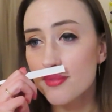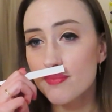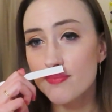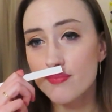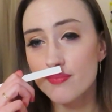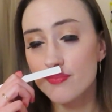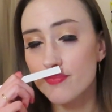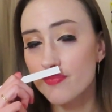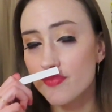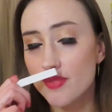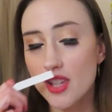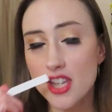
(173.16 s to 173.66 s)

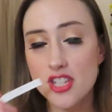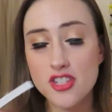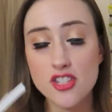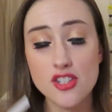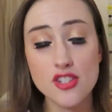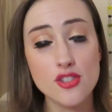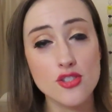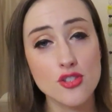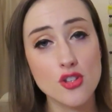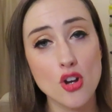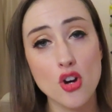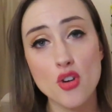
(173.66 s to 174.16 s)
It's
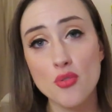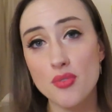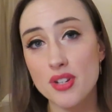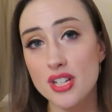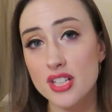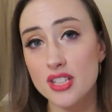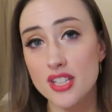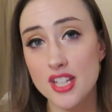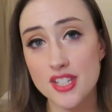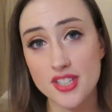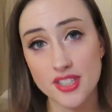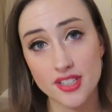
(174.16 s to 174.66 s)
just so
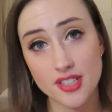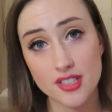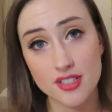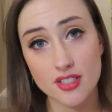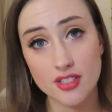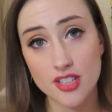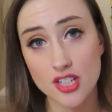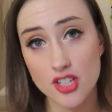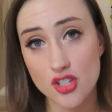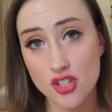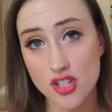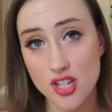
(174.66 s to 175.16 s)
realistic and
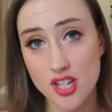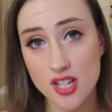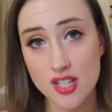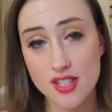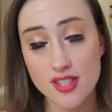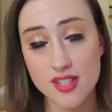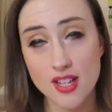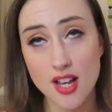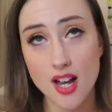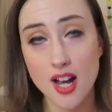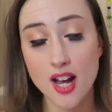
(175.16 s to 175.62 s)
delicious.